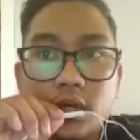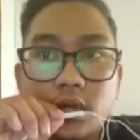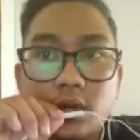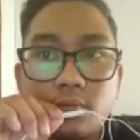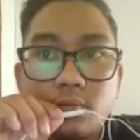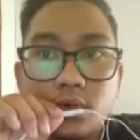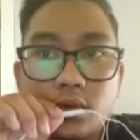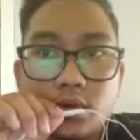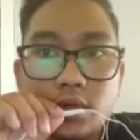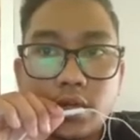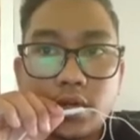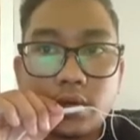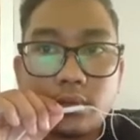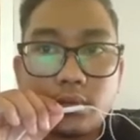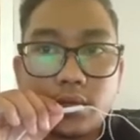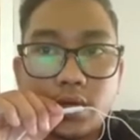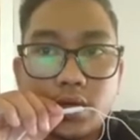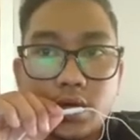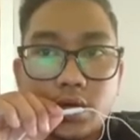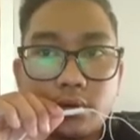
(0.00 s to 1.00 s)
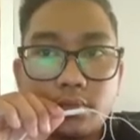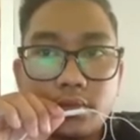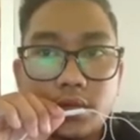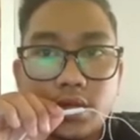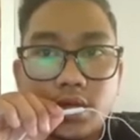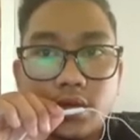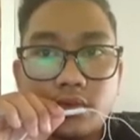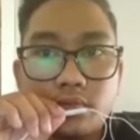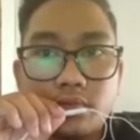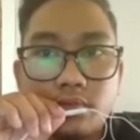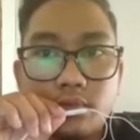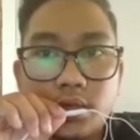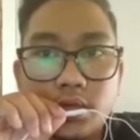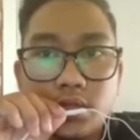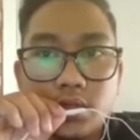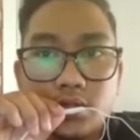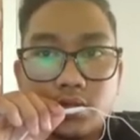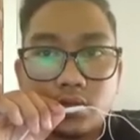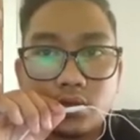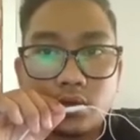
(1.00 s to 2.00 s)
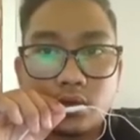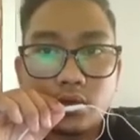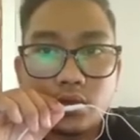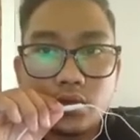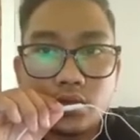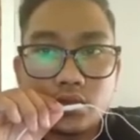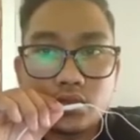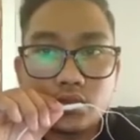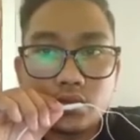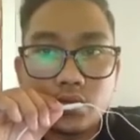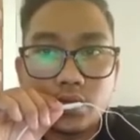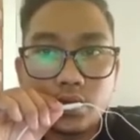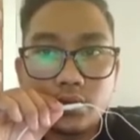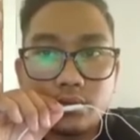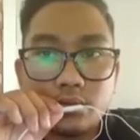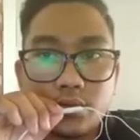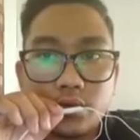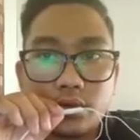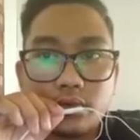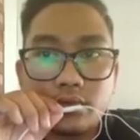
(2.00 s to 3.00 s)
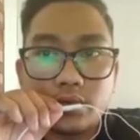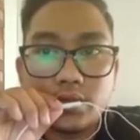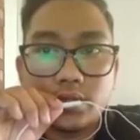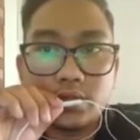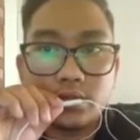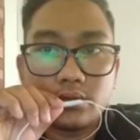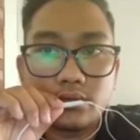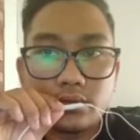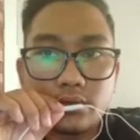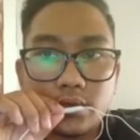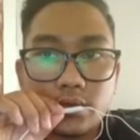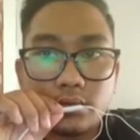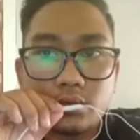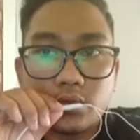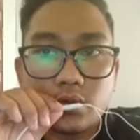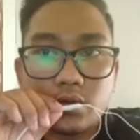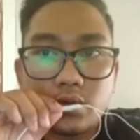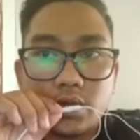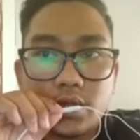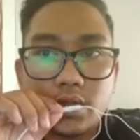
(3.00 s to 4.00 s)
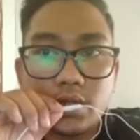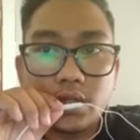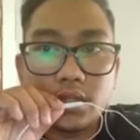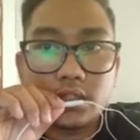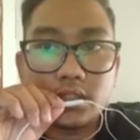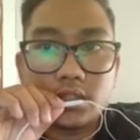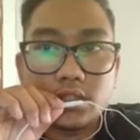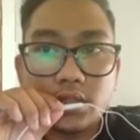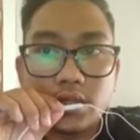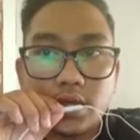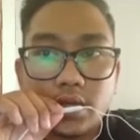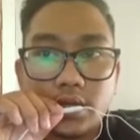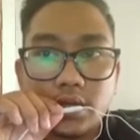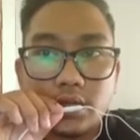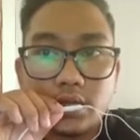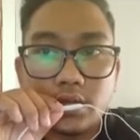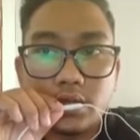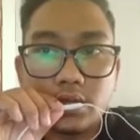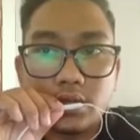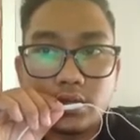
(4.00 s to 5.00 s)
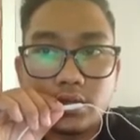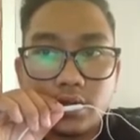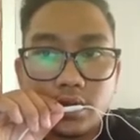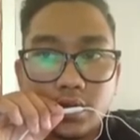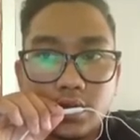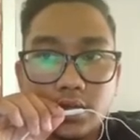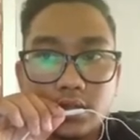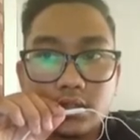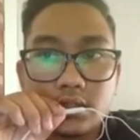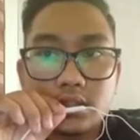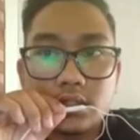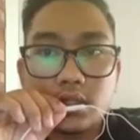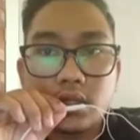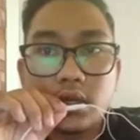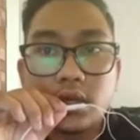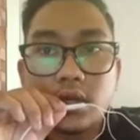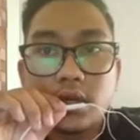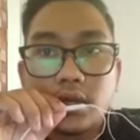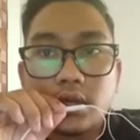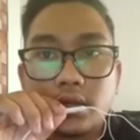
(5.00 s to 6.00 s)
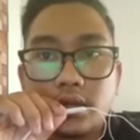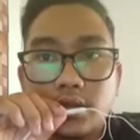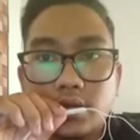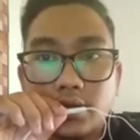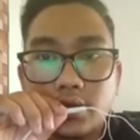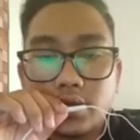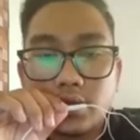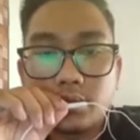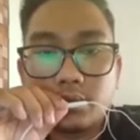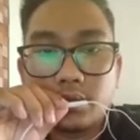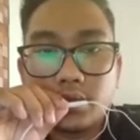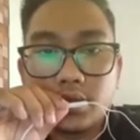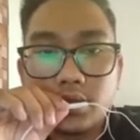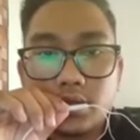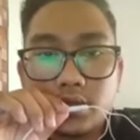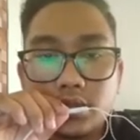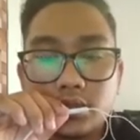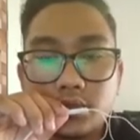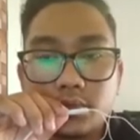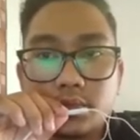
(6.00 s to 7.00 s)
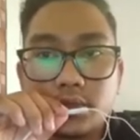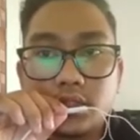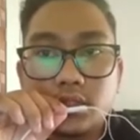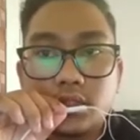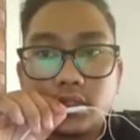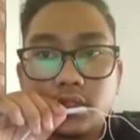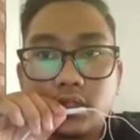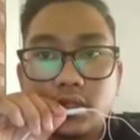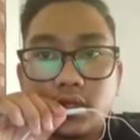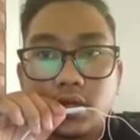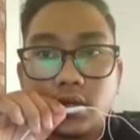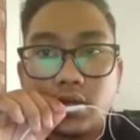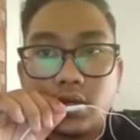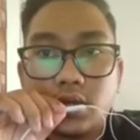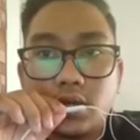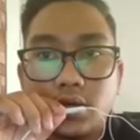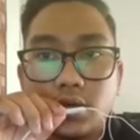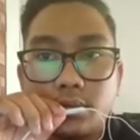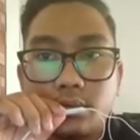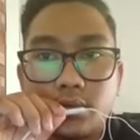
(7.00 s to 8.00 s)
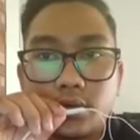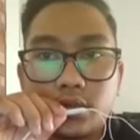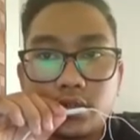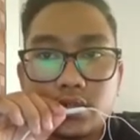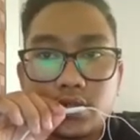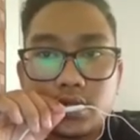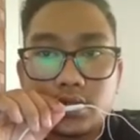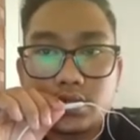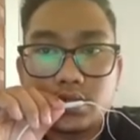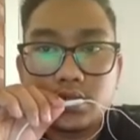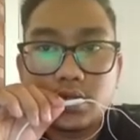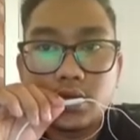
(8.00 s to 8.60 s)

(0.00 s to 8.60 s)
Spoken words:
program have been introduced to improve interfirm coordinator and enhance the replenishment process.